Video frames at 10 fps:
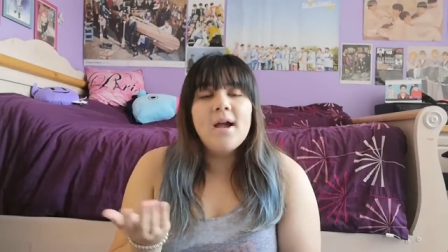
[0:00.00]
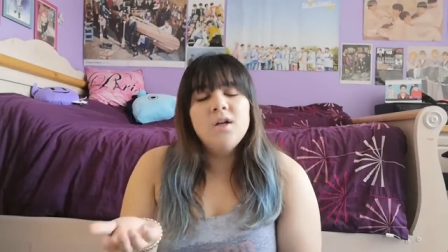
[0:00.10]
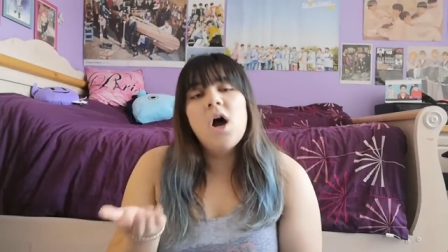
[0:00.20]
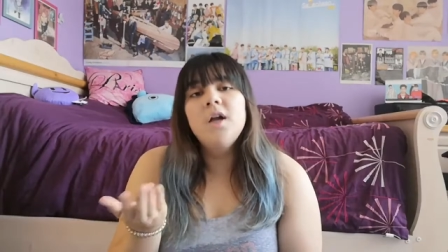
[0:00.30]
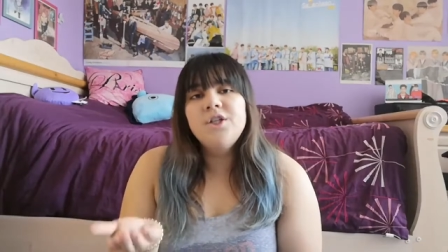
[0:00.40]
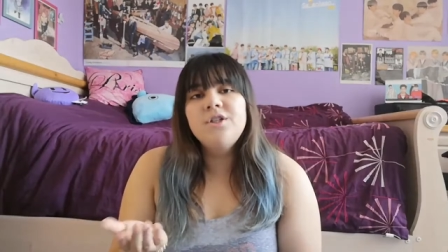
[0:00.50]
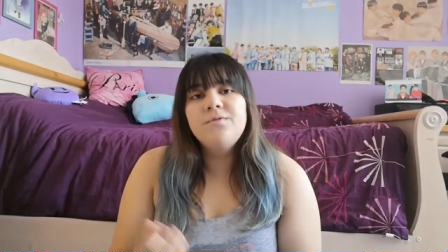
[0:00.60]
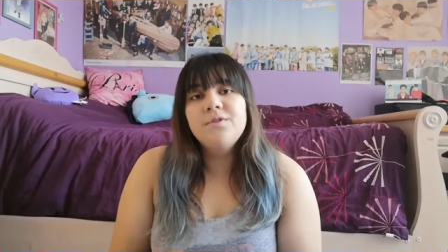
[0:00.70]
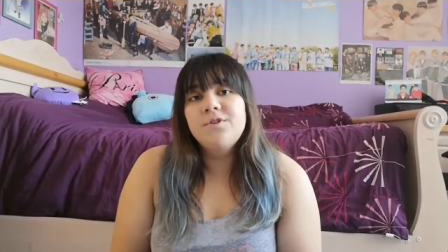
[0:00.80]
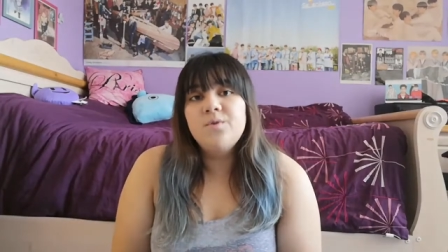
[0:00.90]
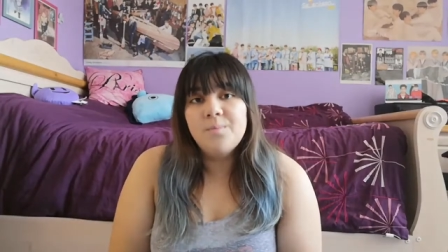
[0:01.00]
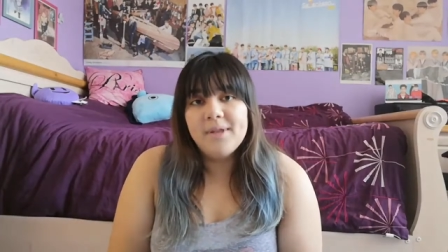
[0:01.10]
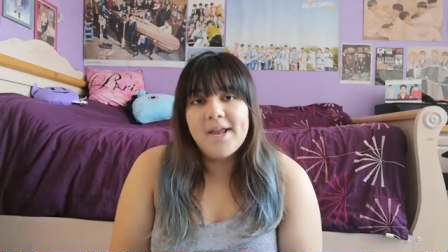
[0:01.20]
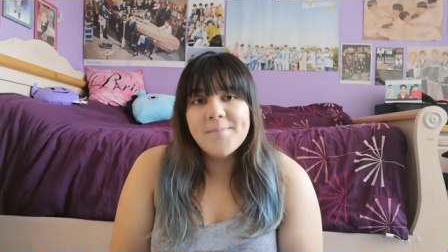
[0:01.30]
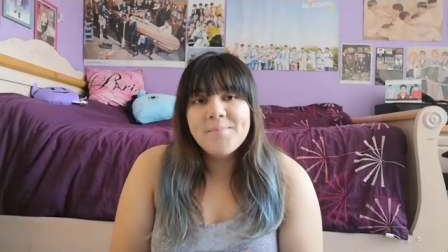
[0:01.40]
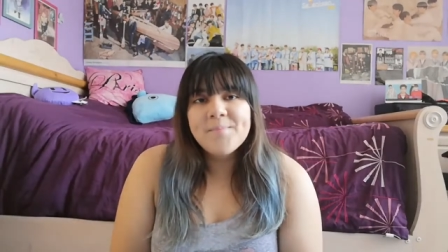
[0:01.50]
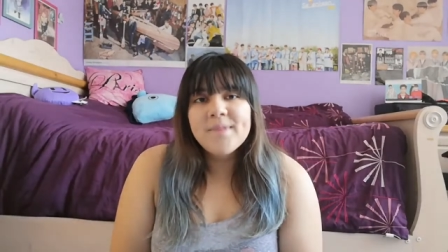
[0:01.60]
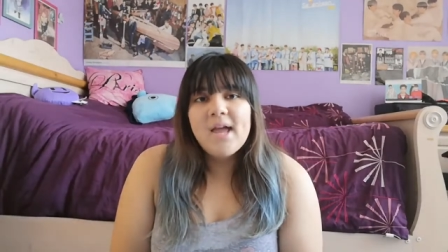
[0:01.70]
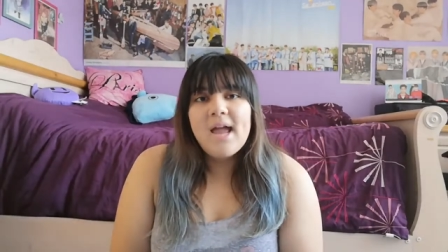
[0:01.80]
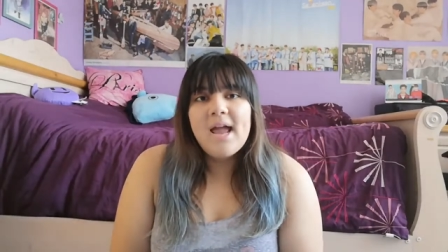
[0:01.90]
I auditioned for the school play.
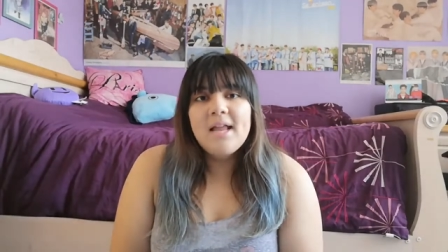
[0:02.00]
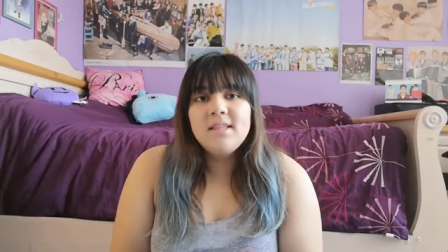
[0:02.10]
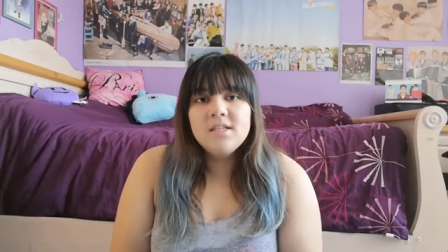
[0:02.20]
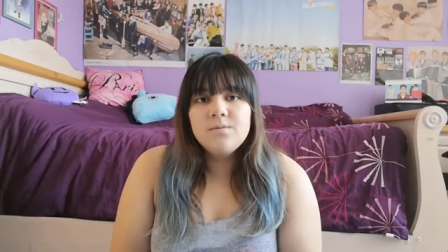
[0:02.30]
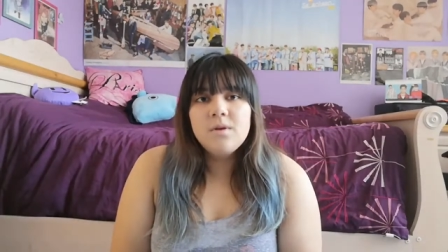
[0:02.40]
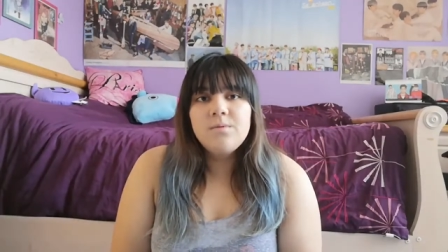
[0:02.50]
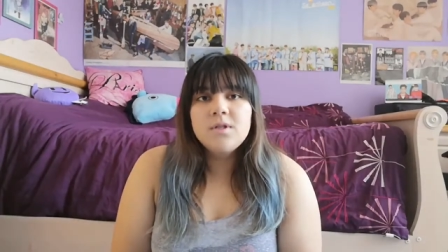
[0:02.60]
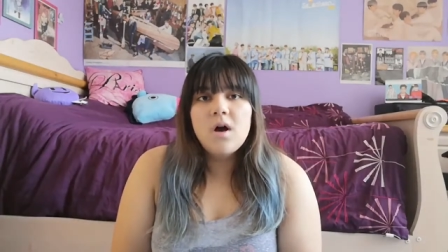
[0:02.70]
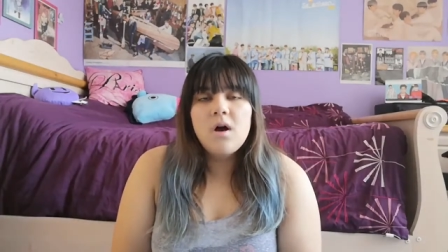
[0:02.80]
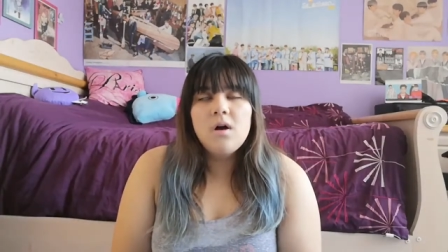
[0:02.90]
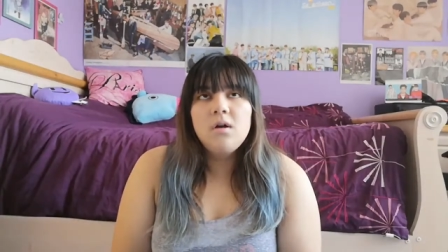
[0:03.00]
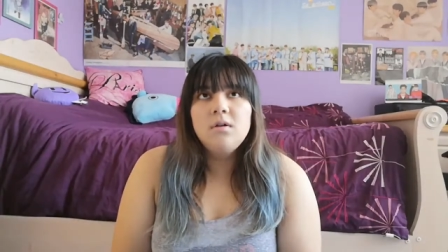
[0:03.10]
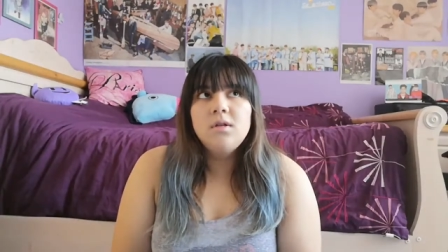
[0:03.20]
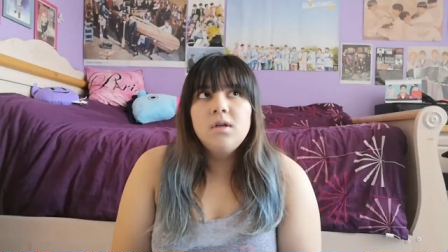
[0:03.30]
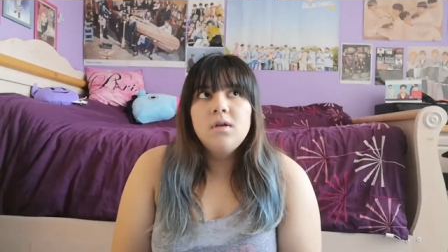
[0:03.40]
And this one was called